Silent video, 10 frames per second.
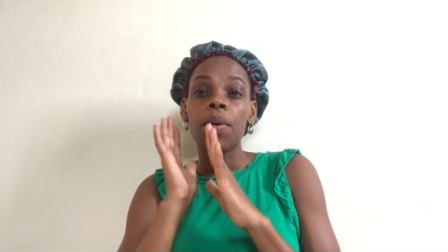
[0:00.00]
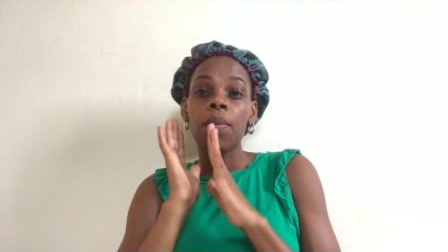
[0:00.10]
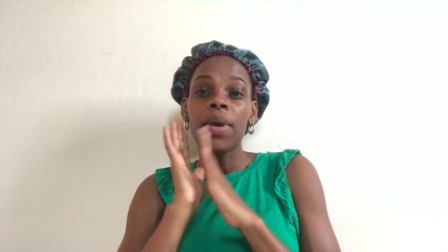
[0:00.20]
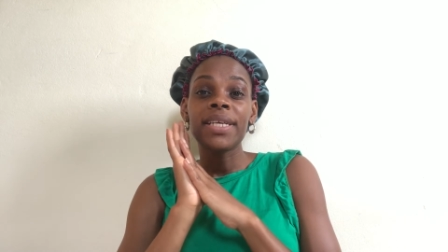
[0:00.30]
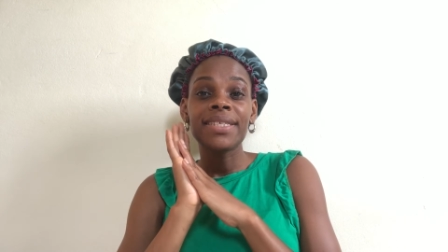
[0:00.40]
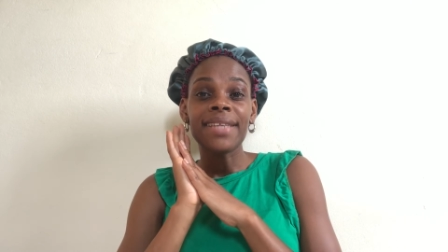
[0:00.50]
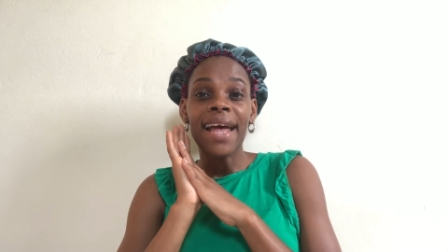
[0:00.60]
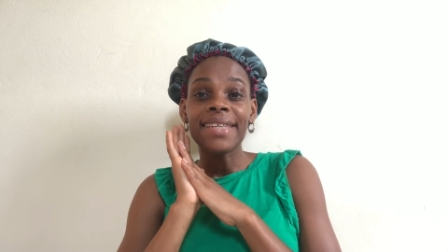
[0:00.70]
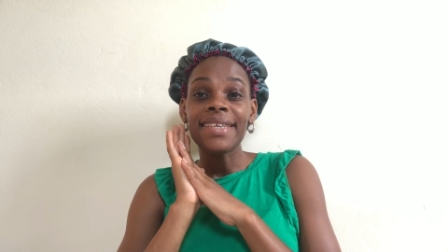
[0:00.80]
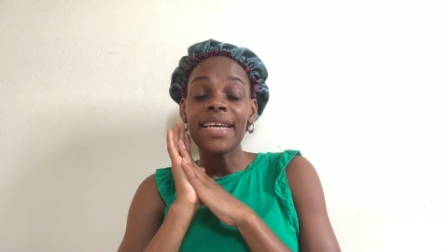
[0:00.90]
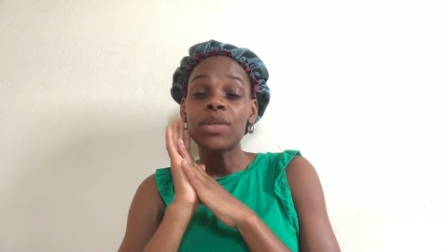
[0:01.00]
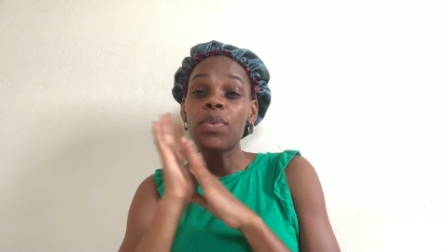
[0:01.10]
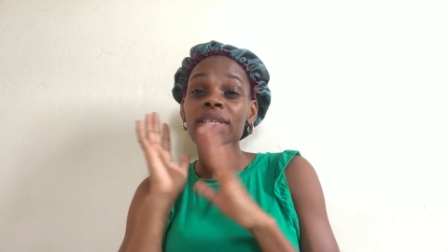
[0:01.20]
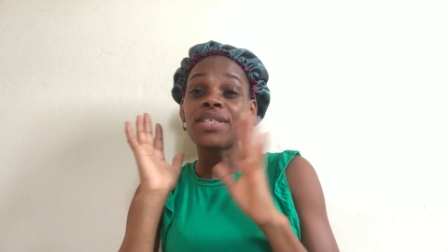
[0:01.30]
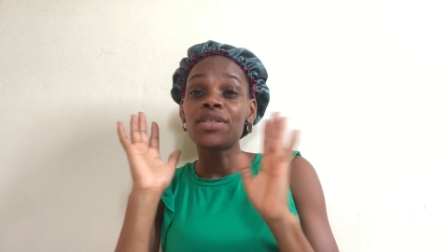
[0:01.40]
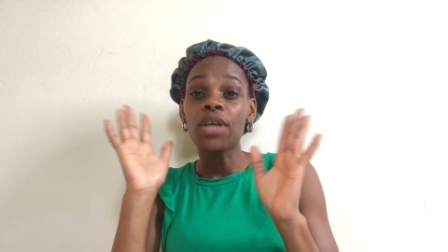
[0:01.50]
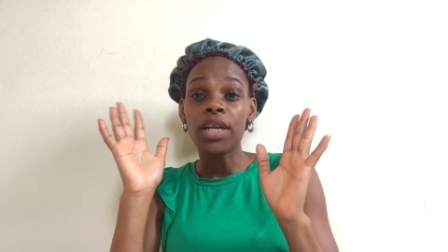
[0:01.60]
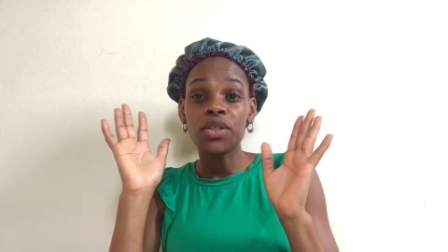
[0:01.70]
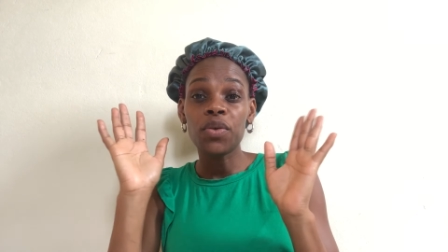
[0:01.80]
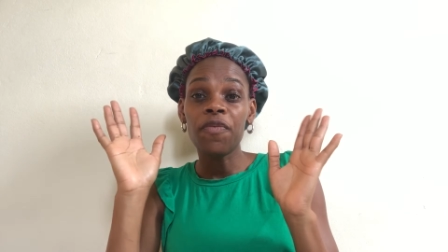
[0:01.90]
was that it was
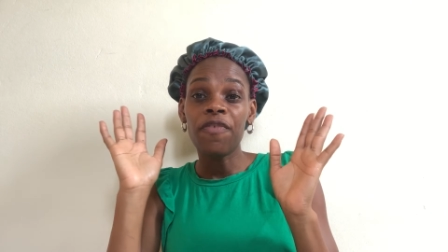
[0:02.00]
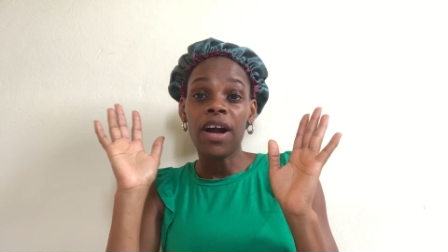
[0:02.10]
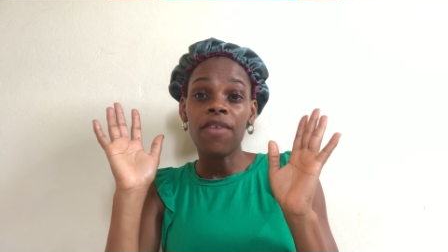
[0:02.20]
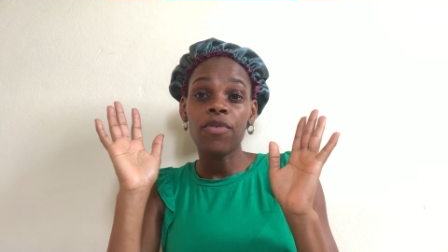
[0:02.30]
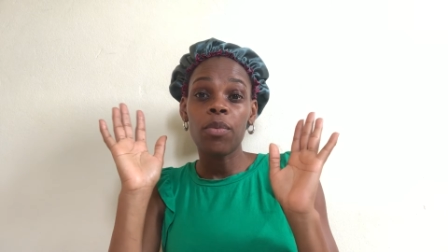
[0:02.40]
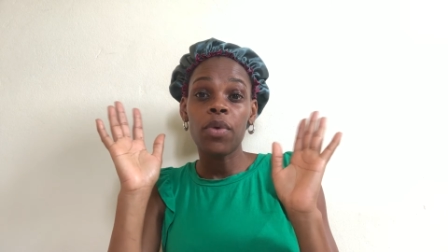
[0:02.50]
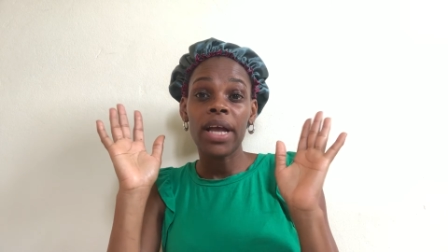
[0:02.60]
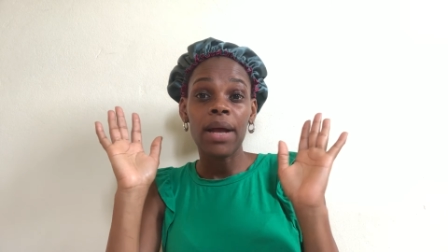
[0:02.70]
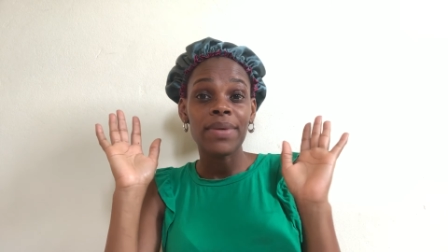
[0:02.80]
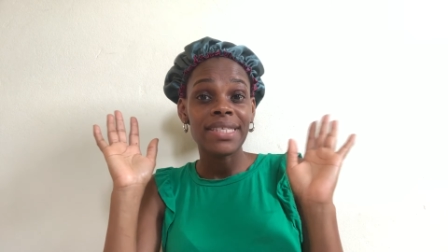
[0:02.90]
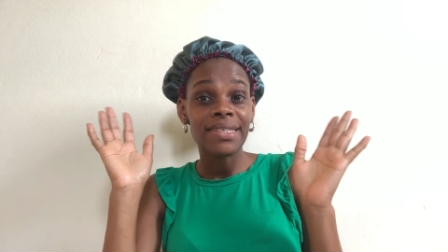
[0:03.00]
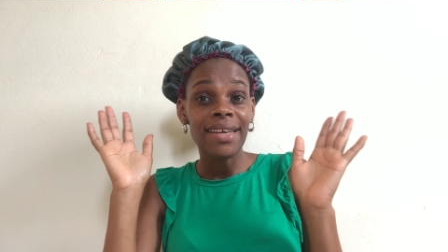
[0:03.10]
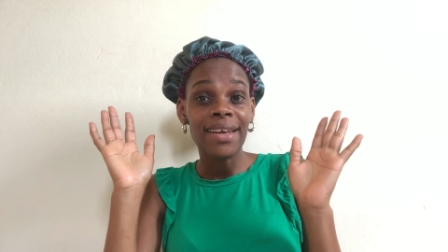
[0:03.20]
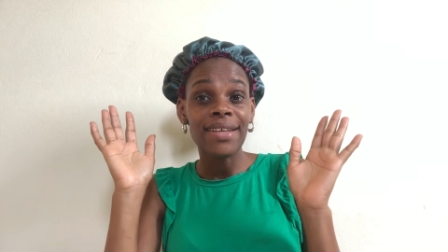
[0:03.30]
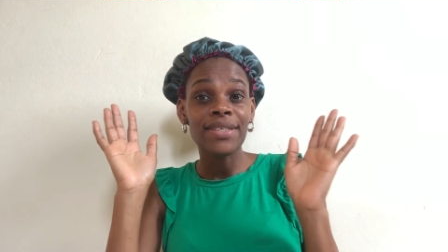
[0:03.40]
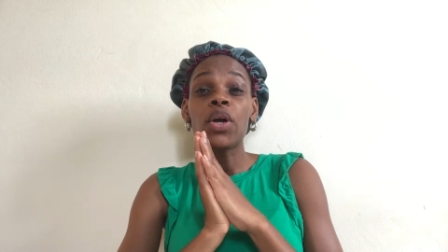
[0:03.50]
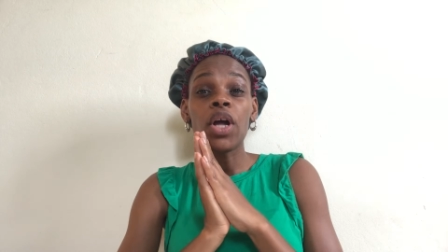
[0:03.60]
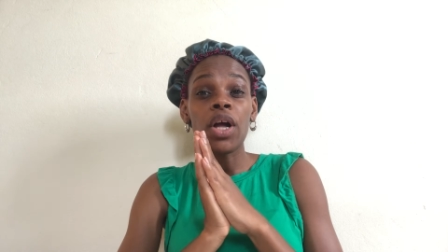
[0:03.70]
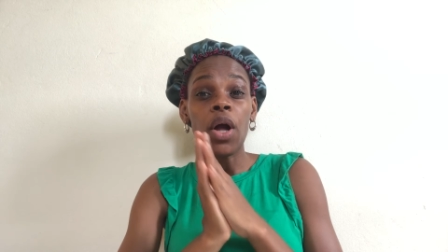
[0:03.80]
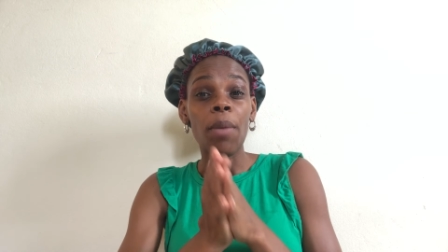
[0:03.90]
not too far from where I was staying.
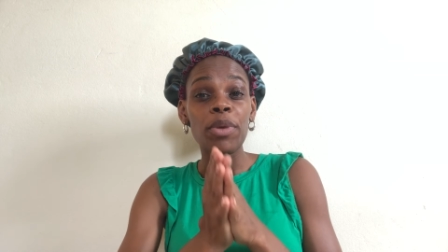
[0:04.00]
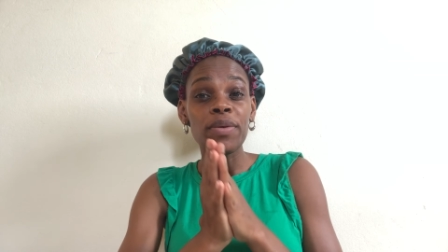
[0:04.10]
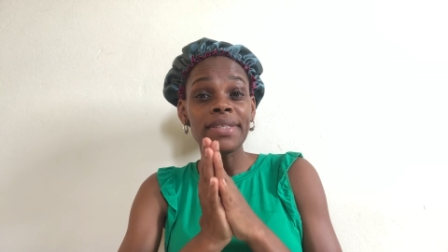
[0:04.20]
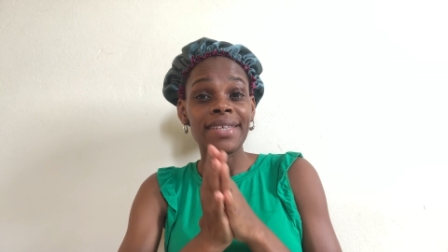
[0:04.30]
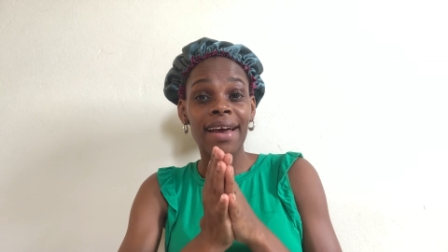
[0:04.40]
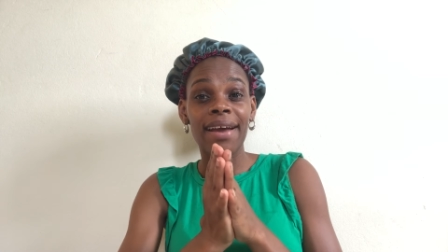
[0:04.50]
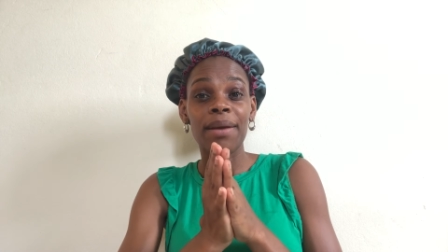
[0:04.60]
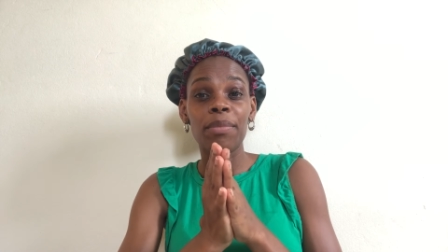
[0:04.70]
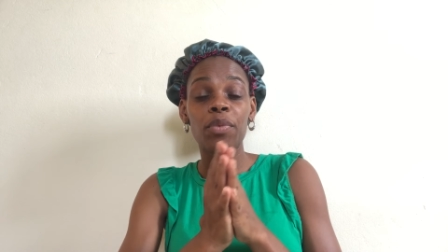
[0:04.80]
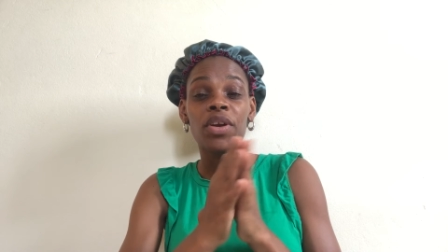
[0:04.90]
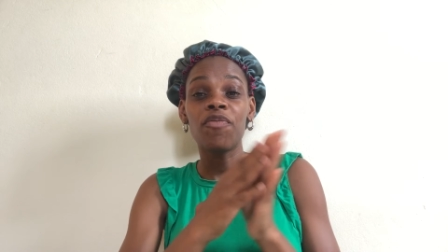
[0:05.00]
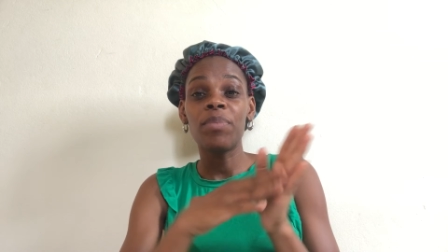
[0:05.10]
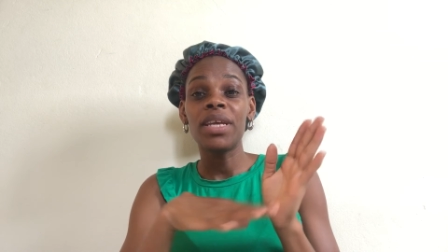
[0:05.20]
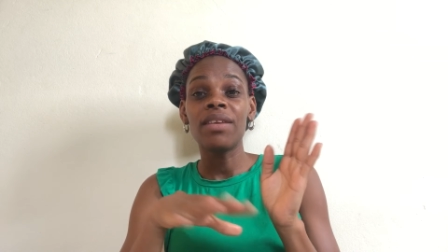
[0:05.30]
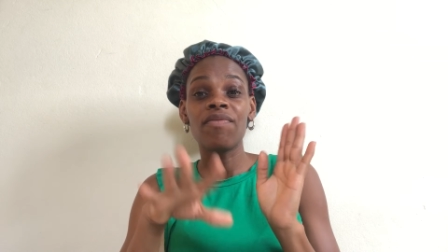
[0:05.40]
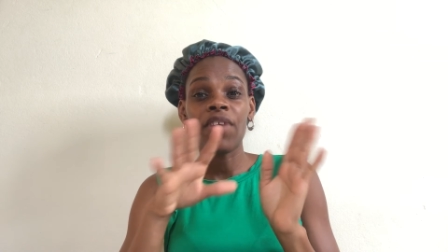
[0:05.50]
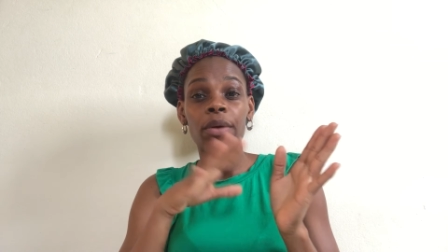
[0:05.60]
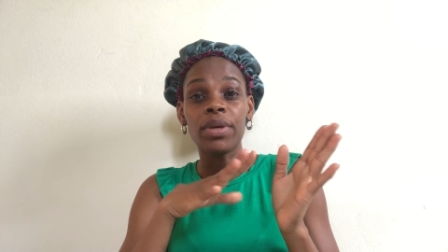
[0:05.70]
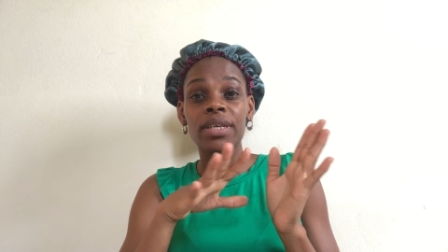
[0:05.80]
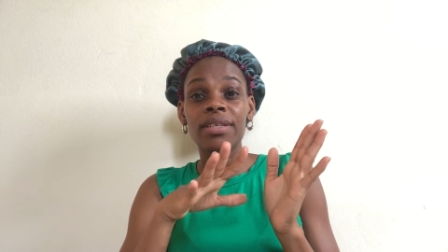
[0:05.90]
Commute time would have been
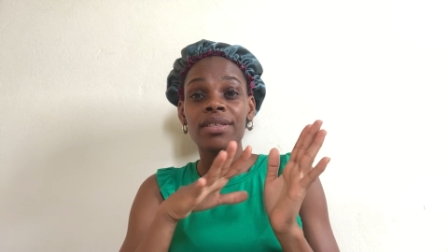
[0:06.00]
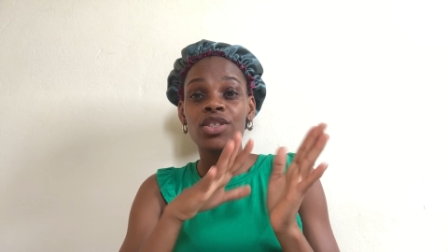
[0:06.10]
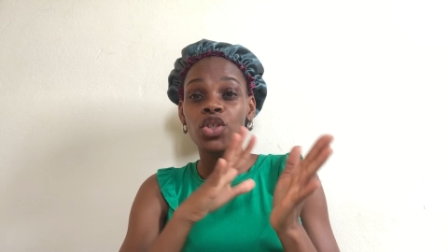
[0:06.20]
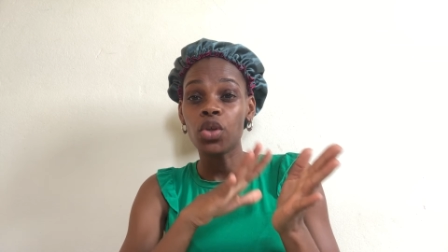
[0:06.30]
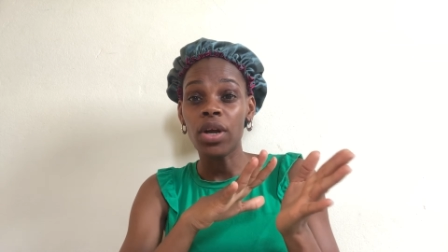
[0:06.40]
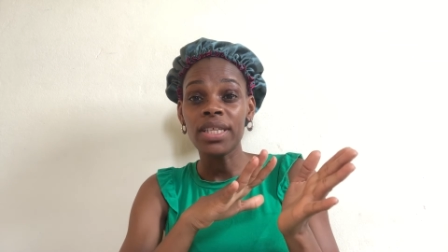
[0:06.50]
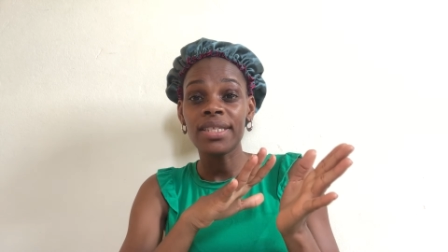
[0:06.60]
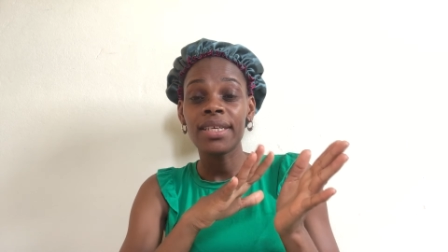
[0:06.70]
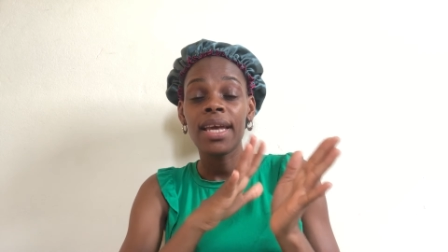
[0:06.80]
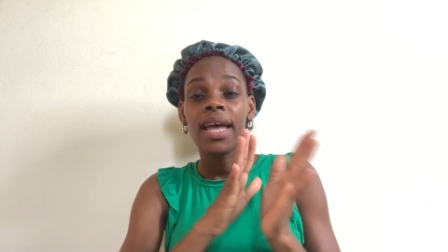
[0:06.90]
very short.